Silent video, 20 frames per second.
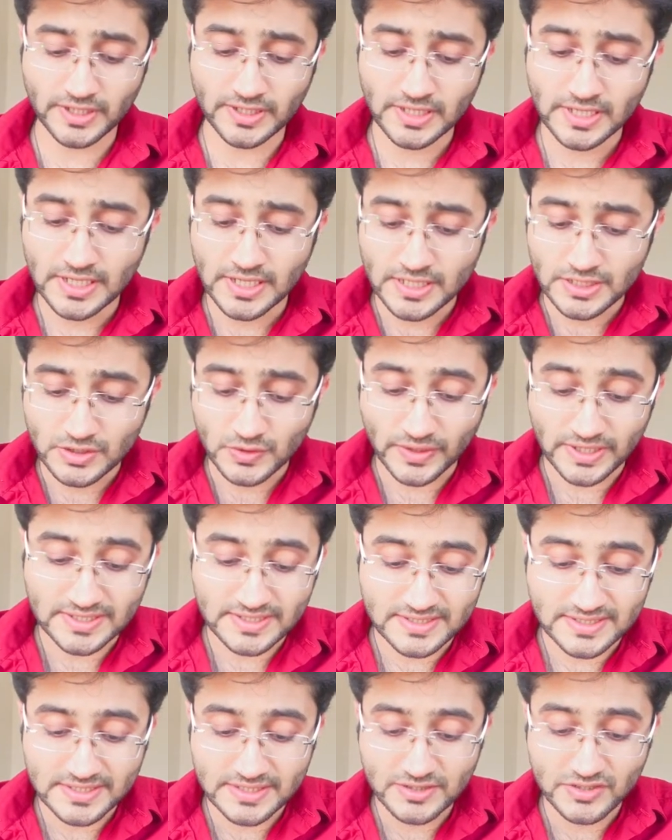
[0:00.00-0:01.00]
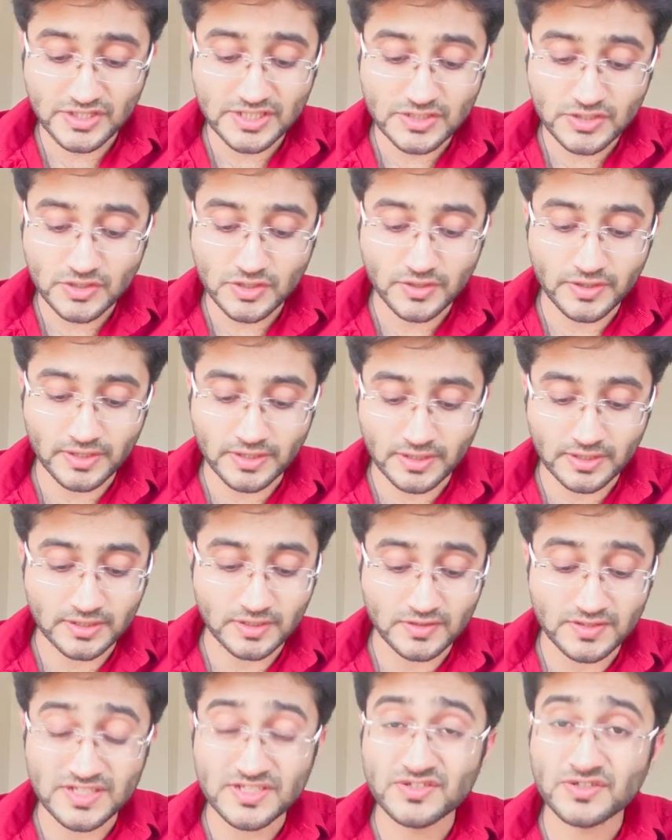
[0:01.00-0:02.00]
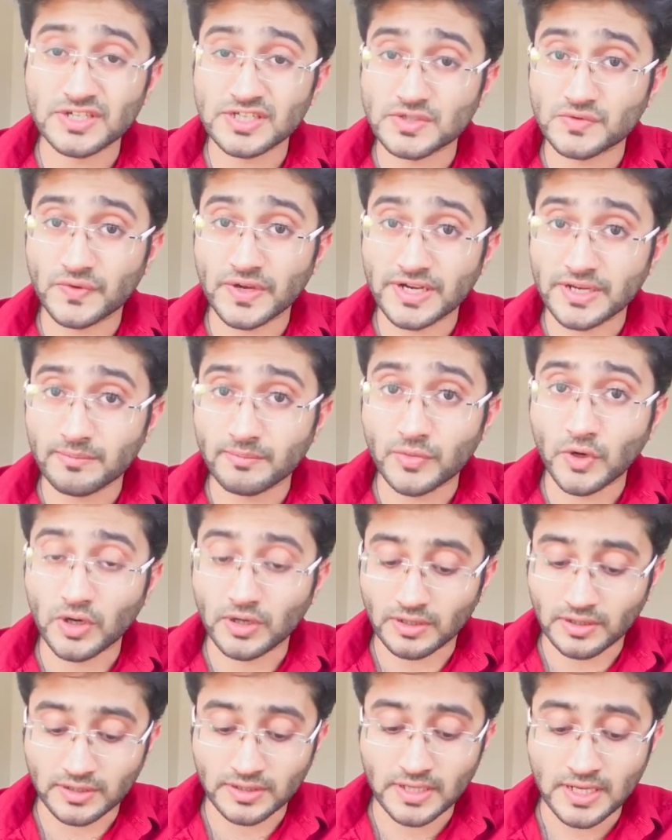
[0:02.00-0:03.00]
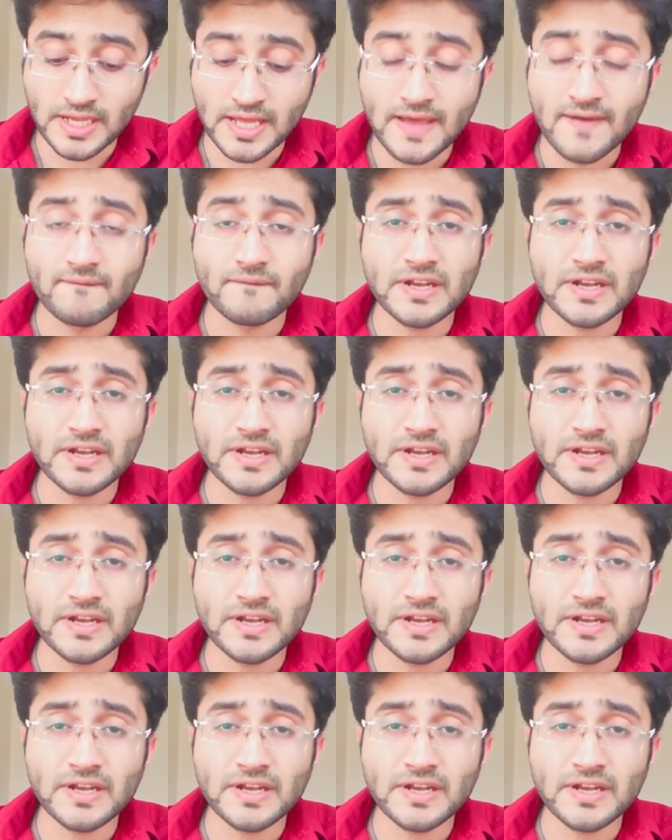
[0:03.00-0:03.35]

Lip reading: Okay, so you can see ginger here. Now ginger is very important.